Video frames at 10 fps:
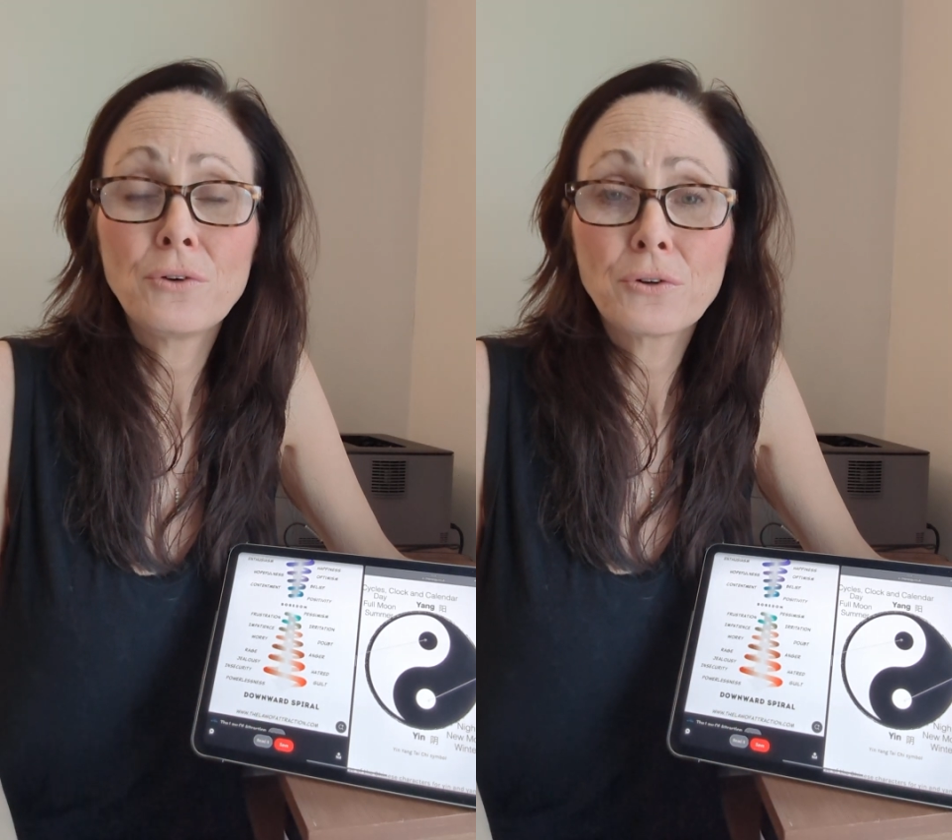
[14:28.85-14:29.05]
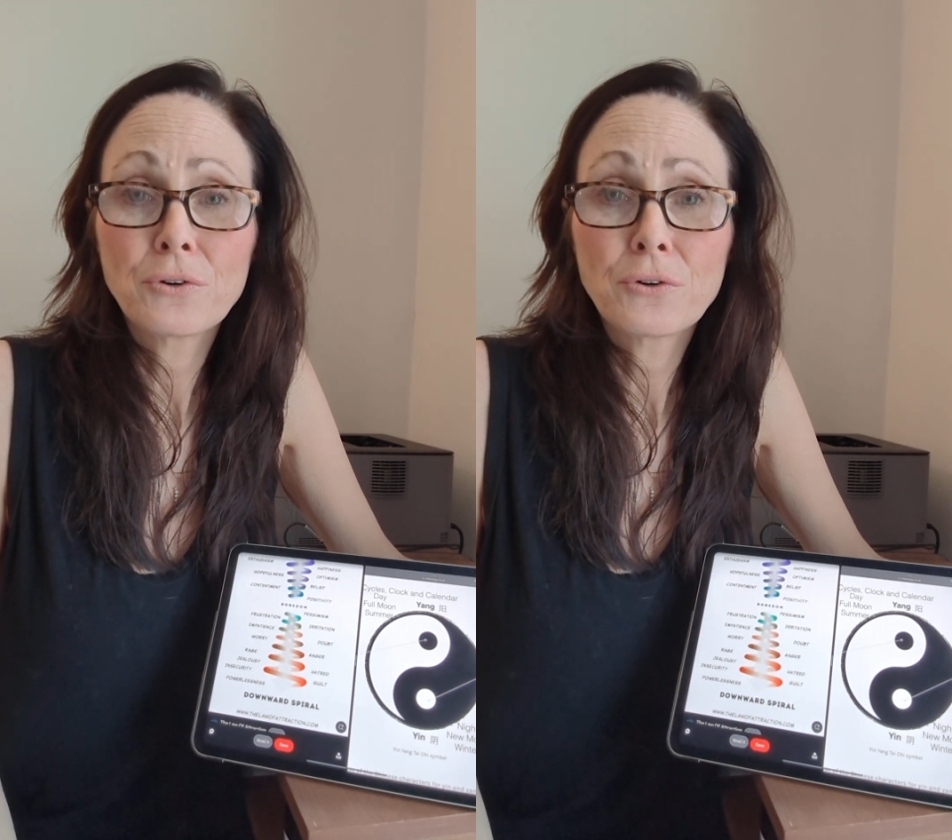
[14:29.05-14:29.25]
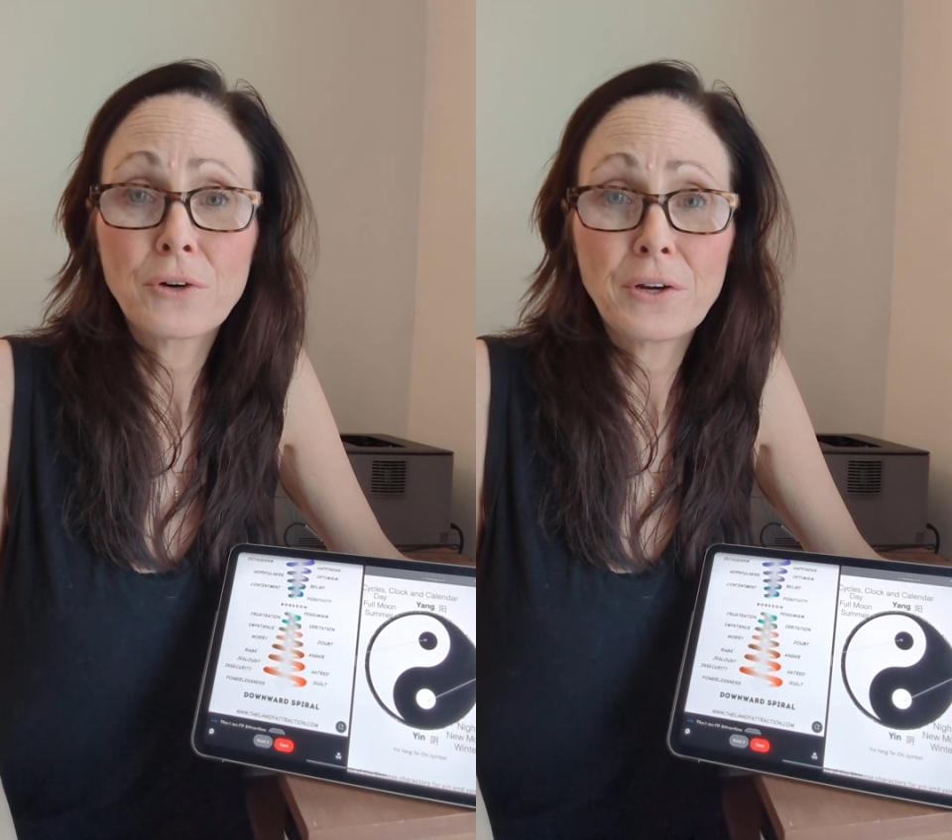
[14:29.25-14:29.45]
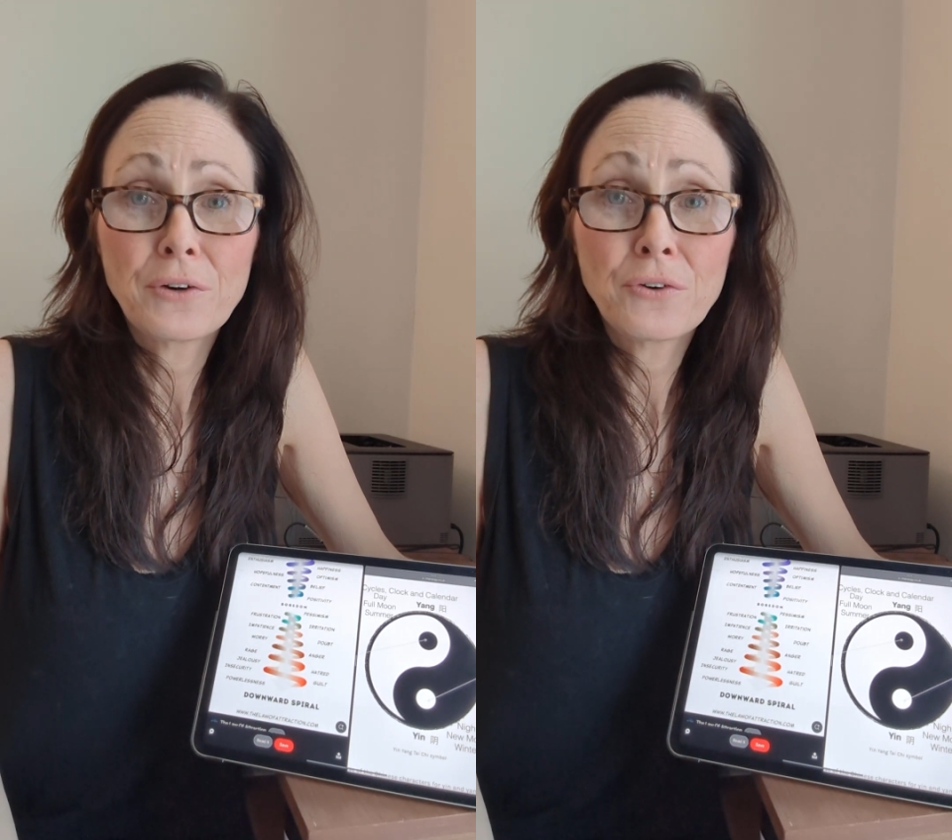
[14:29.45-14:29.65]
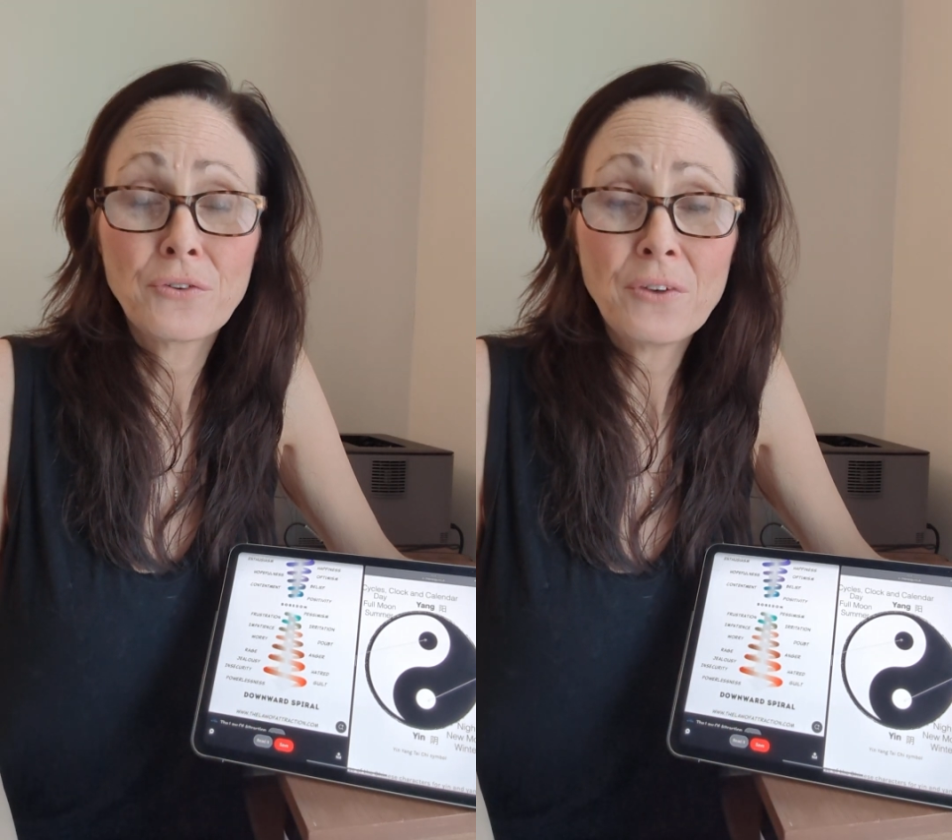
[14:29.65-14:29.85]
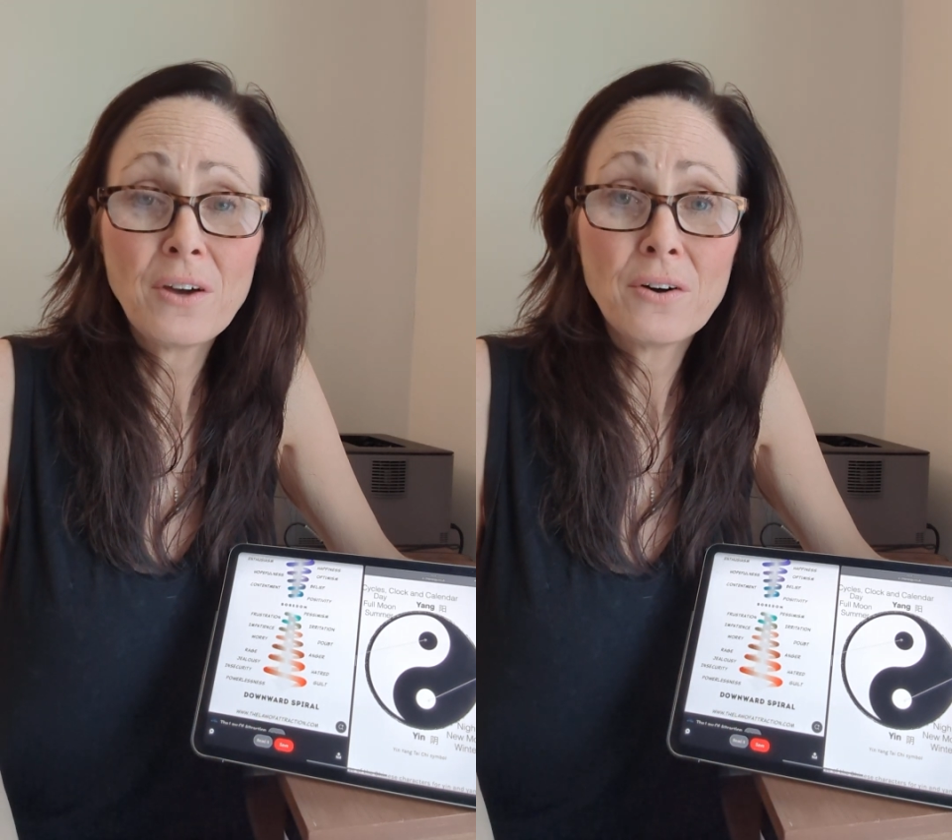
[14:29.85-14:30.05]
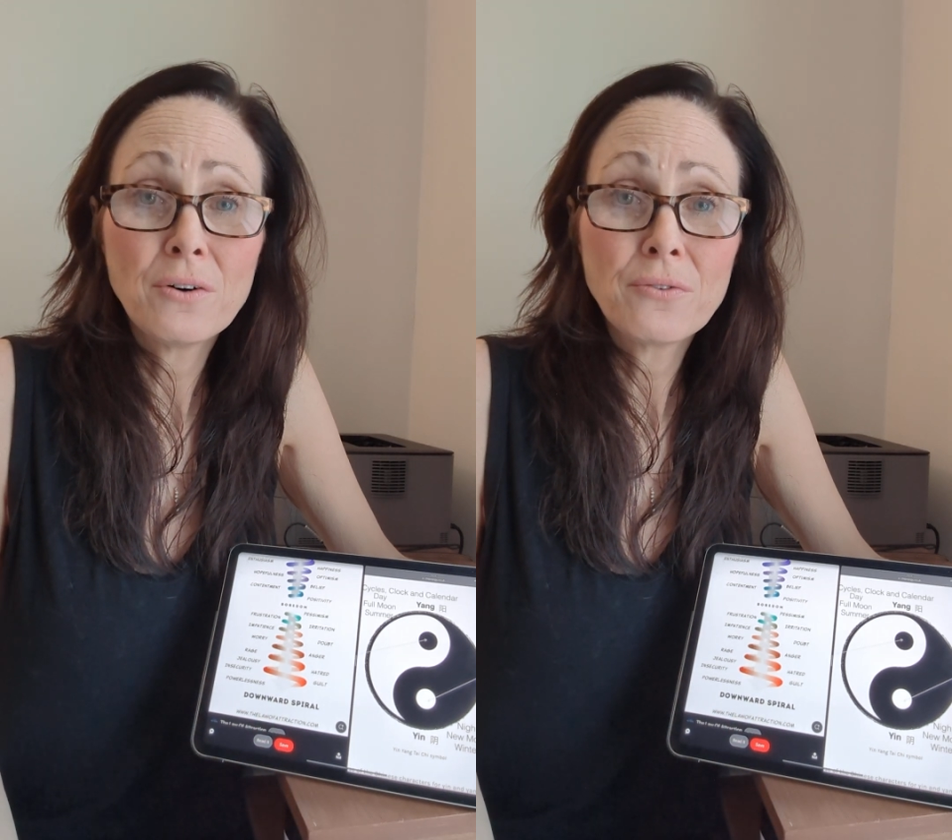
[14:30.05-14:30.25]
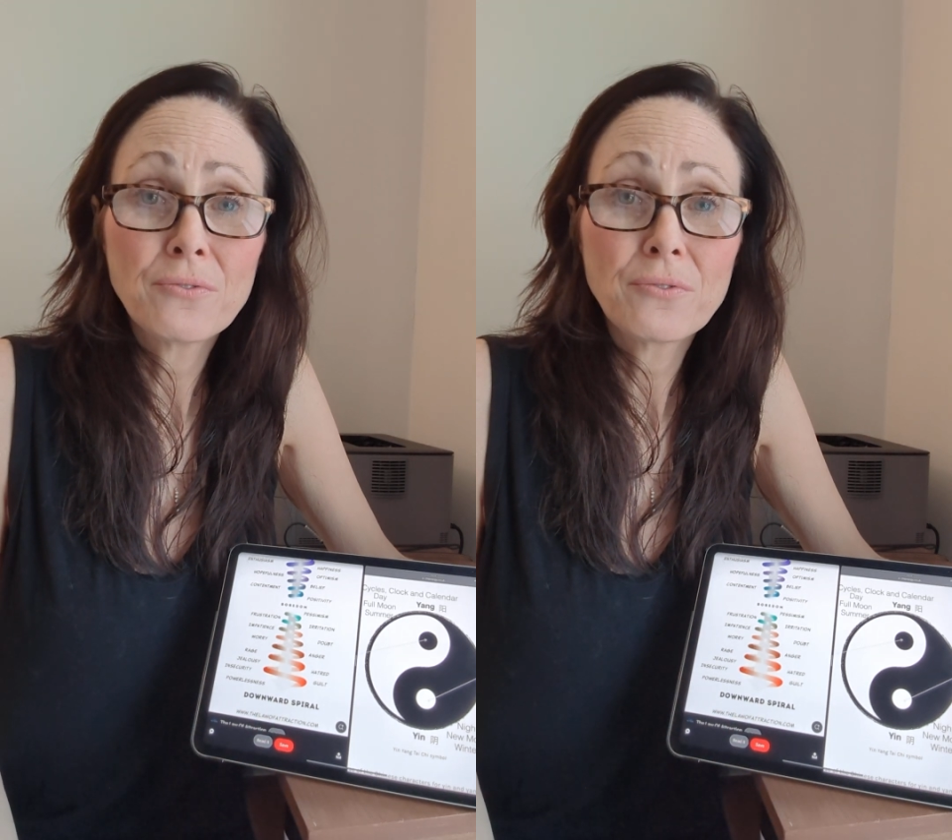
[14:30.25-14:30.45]
your greater
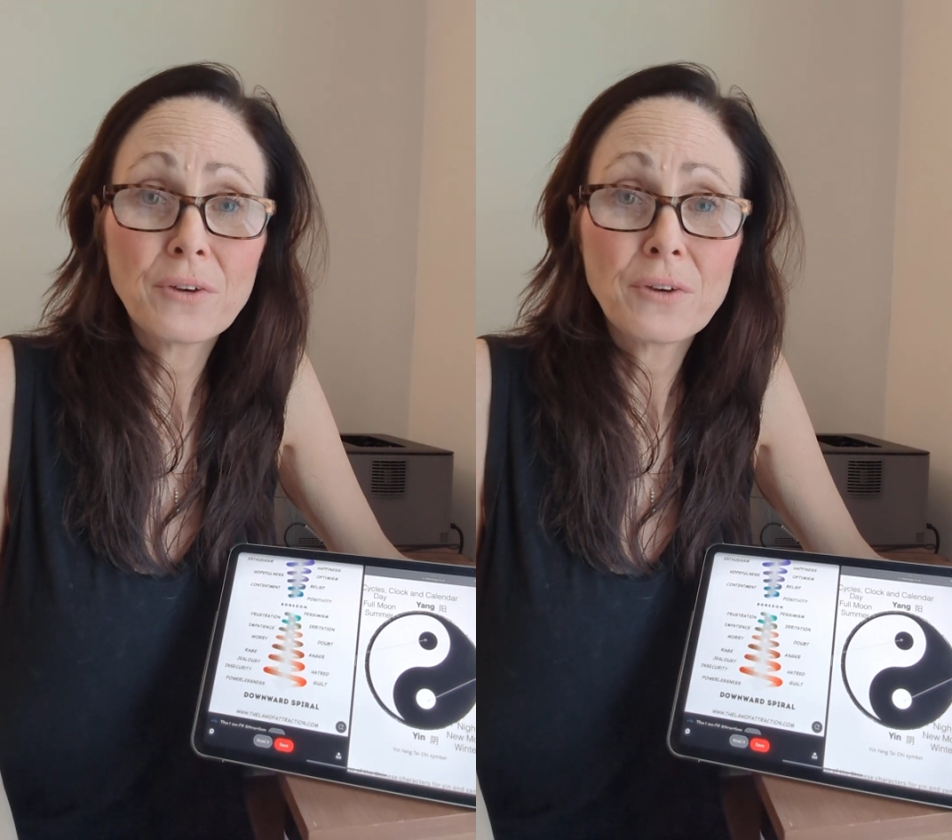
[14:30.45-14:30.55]
self,